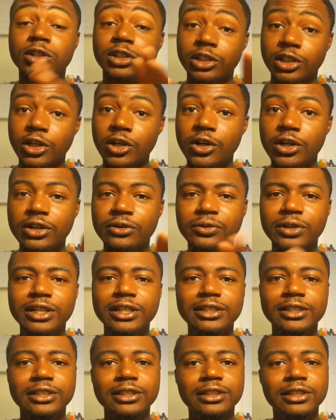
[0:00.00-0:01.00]
security
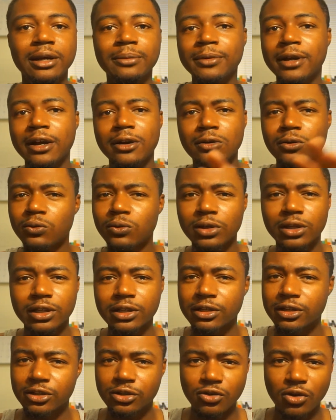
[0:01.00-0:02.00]
reasons, I'm not gonna really
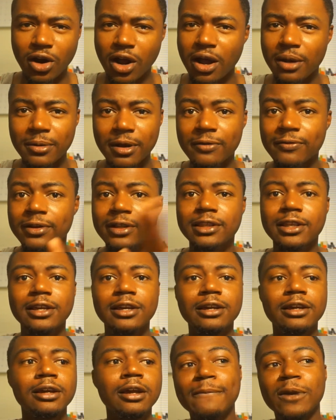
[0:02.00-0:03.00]
describe
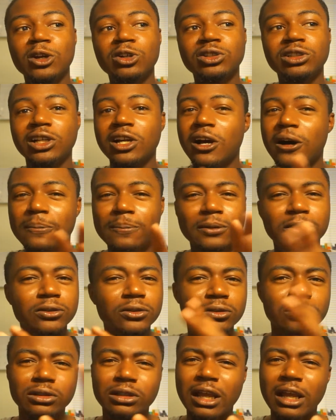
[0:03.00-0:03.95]
everything. It was a couple of